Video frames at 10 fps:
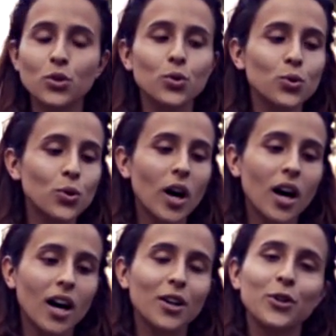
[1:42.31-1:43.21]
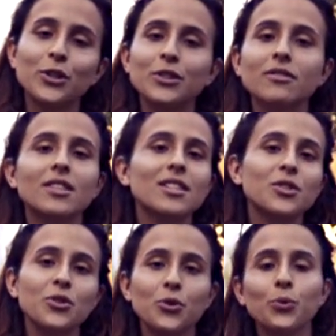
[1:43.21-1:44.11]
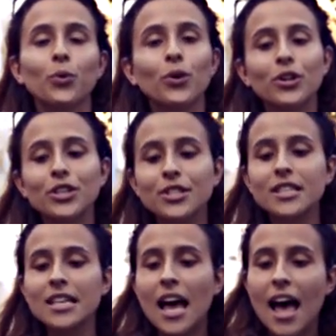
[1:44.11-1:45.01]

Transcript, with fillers: to learn these new words,